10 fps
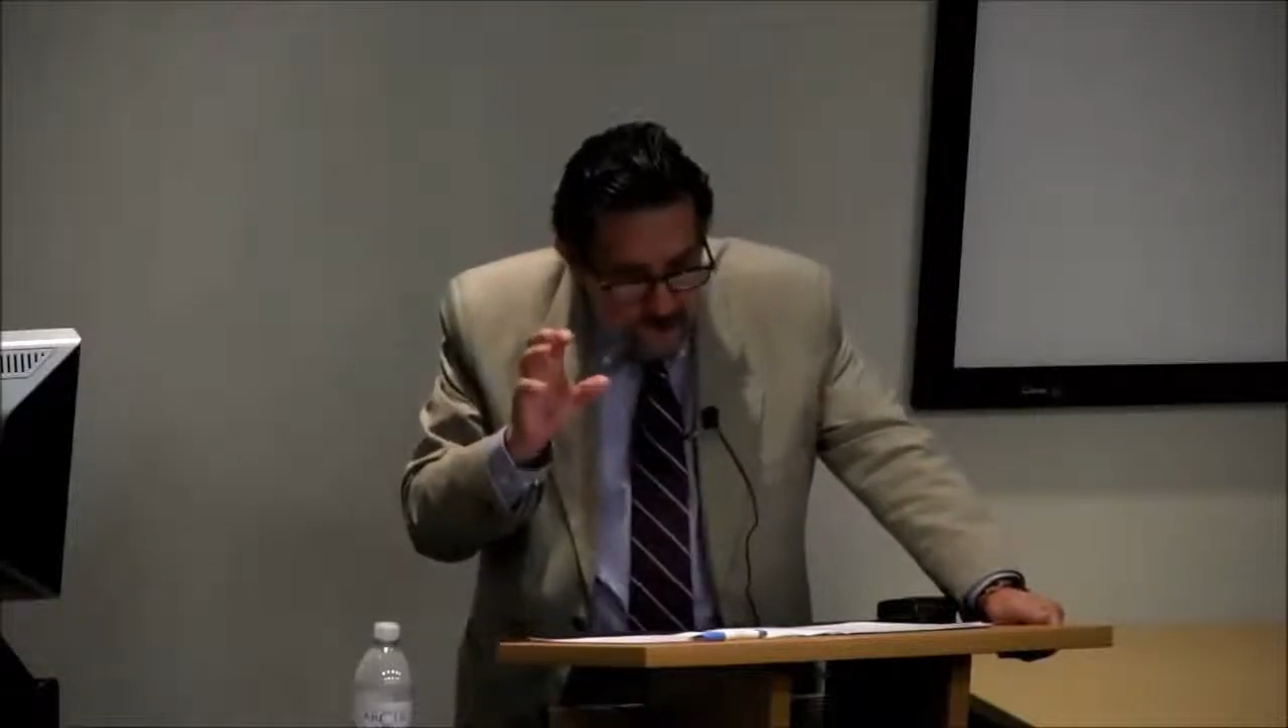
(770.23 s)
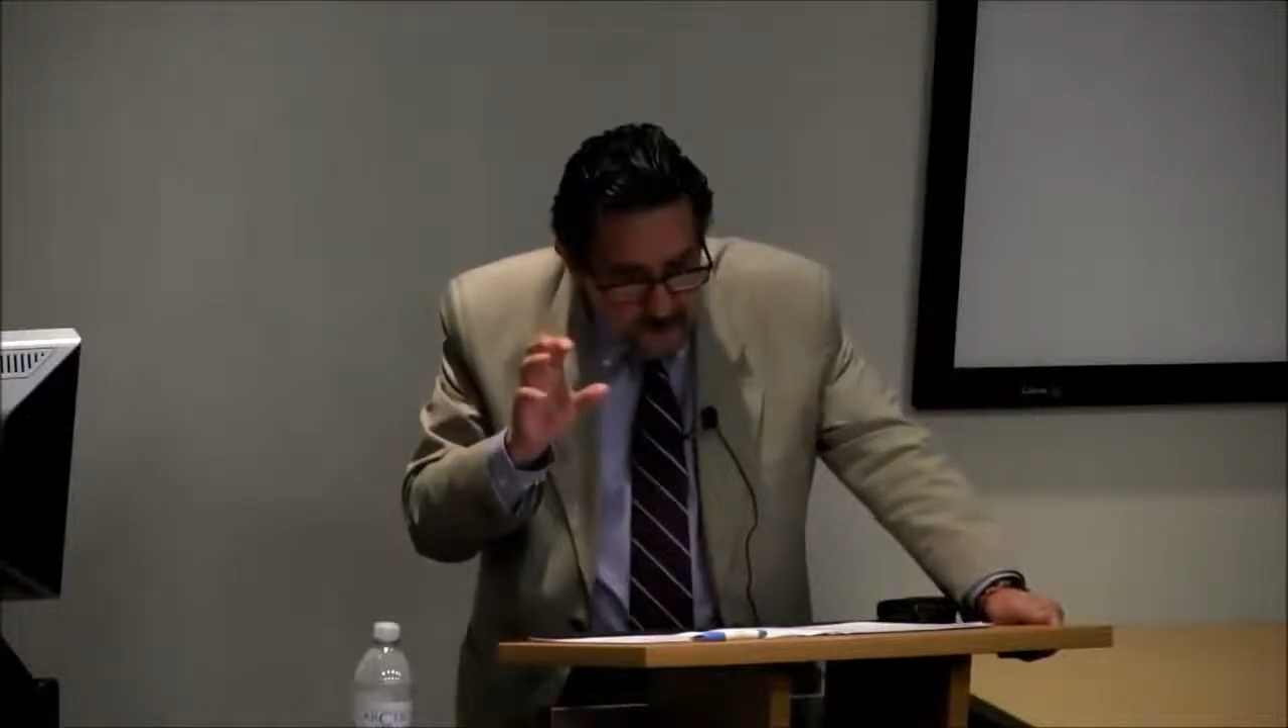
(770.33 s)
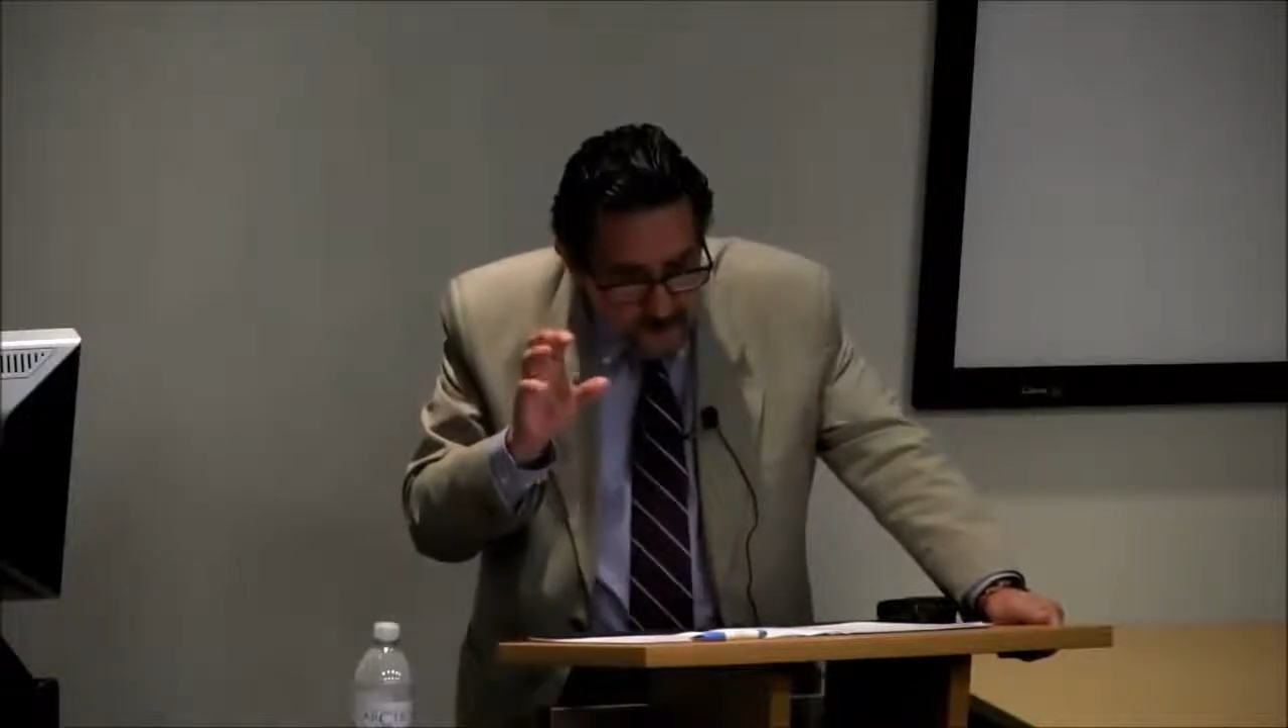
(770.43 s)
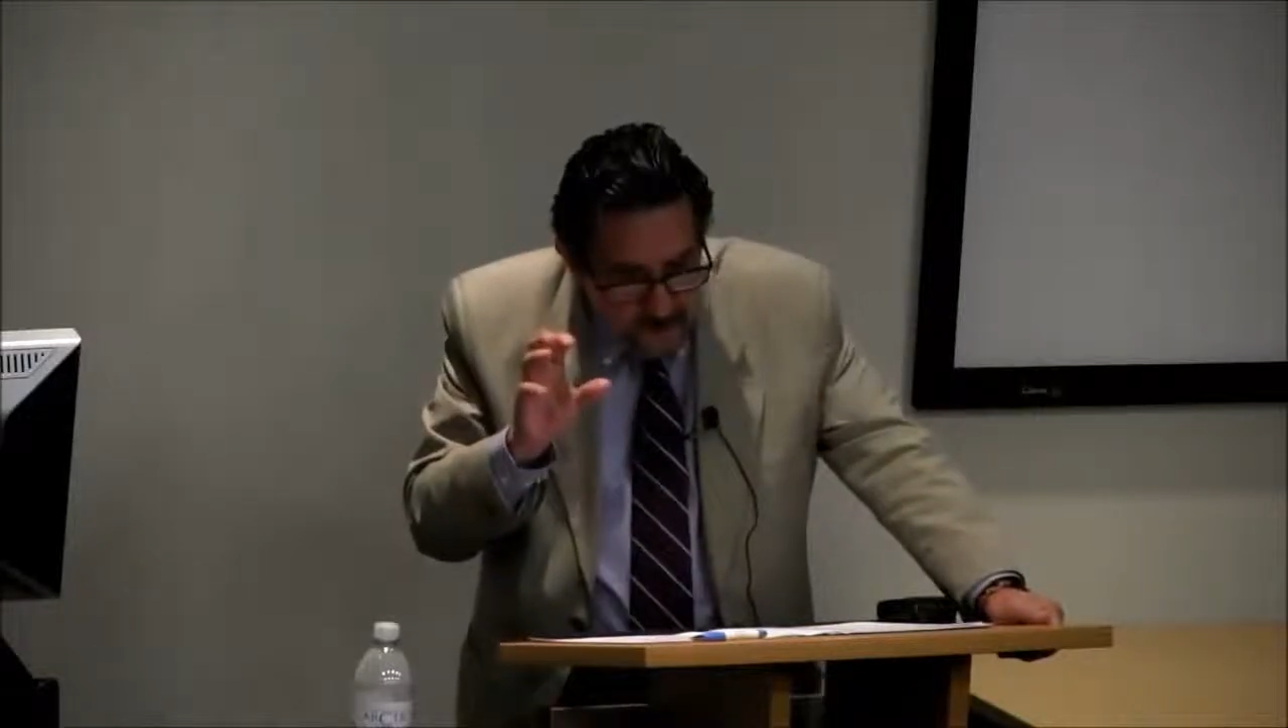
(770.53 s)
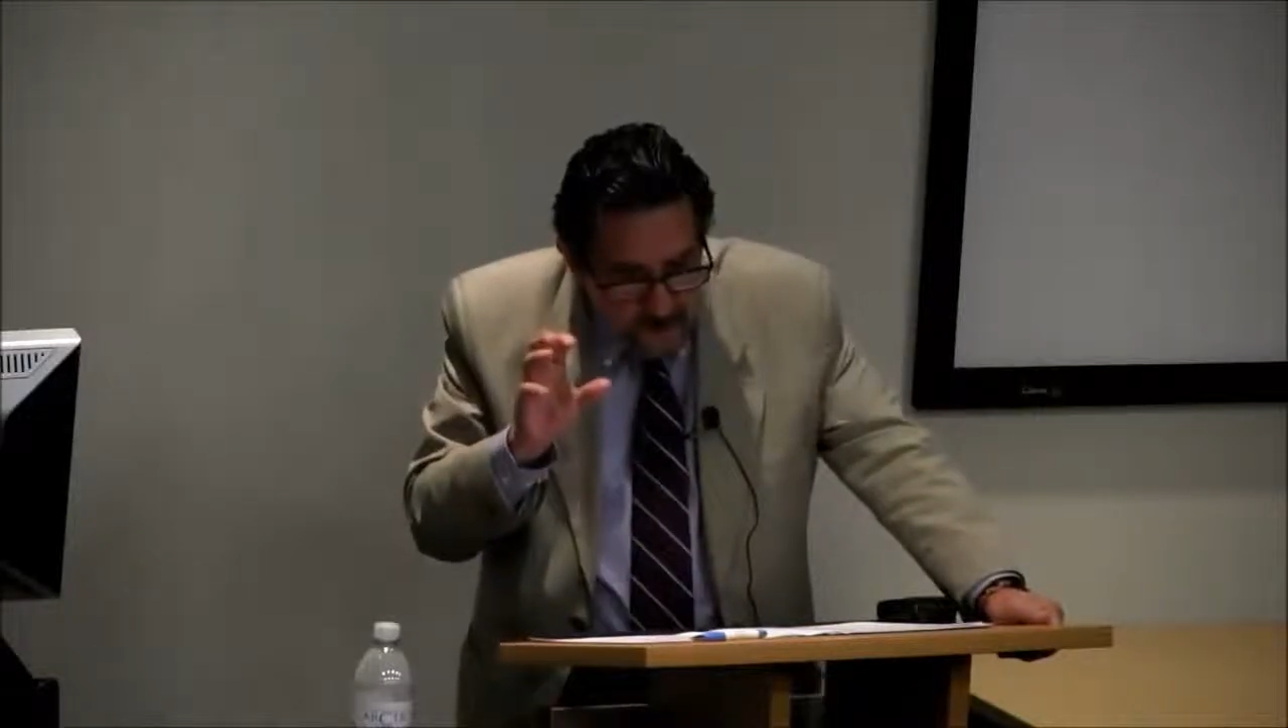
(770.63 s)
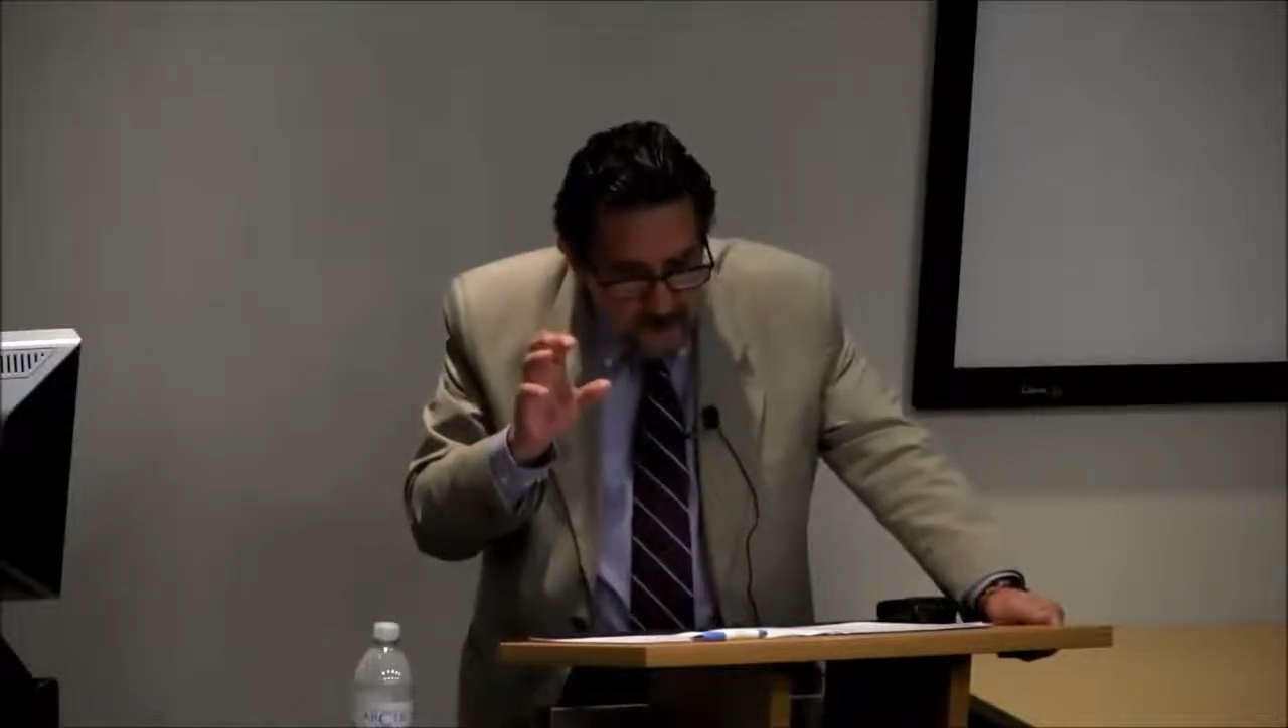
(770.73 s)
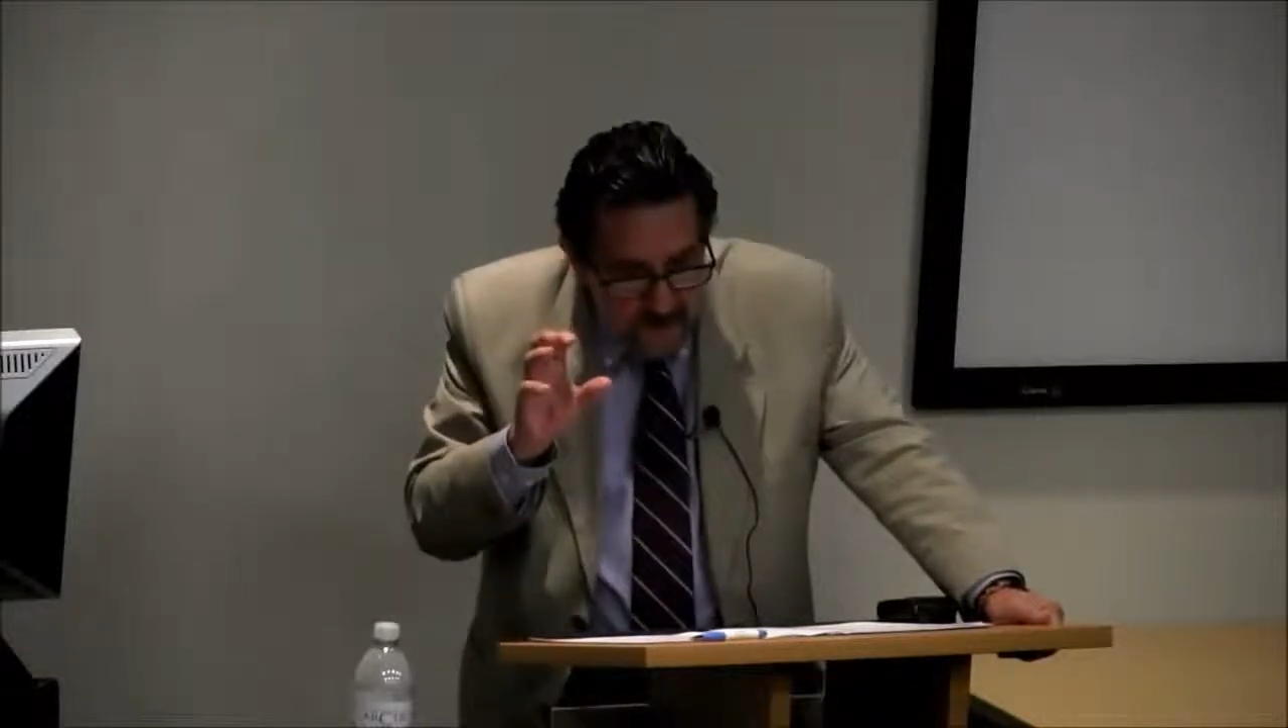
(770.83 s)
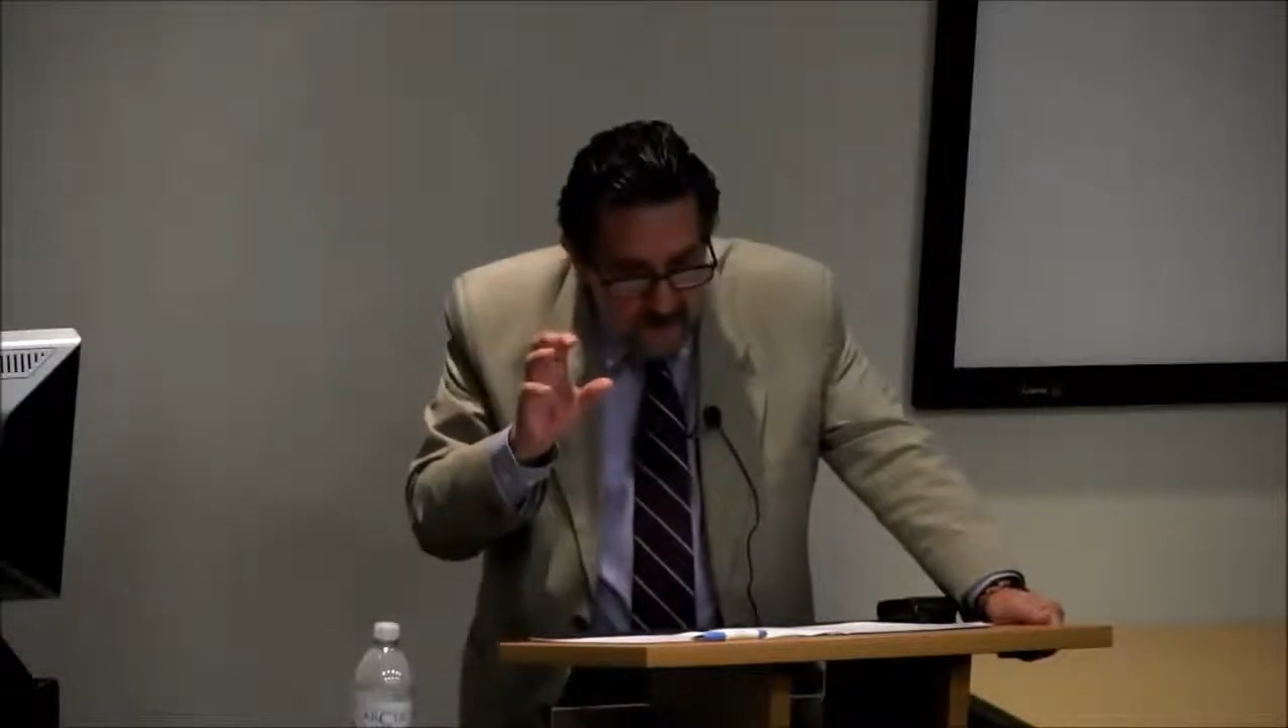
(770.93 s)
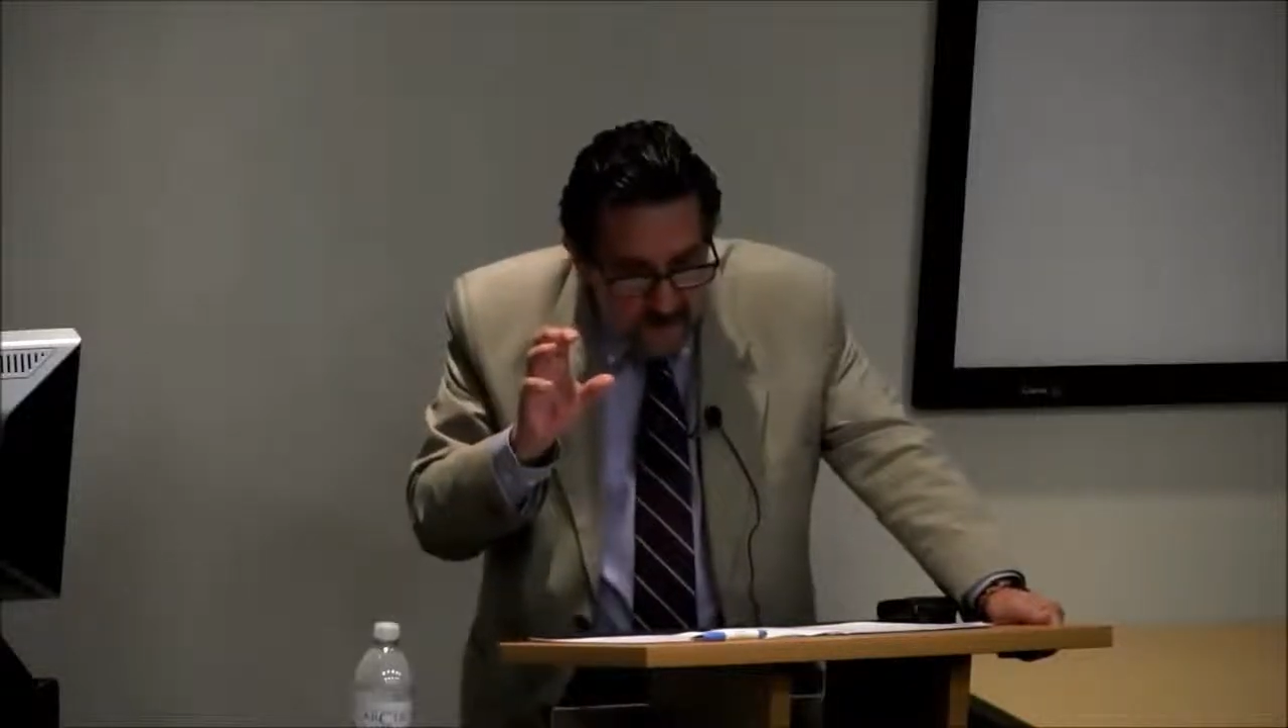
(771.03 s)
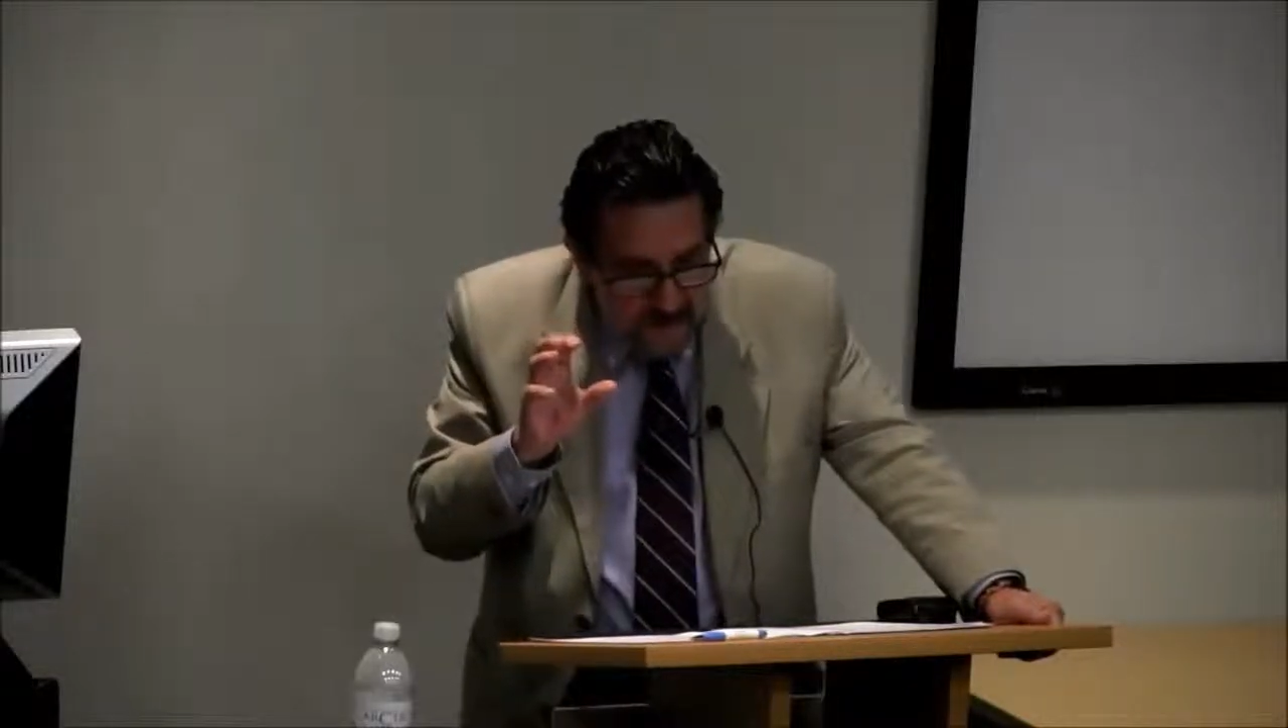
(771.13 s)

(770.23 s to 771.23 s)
or modification,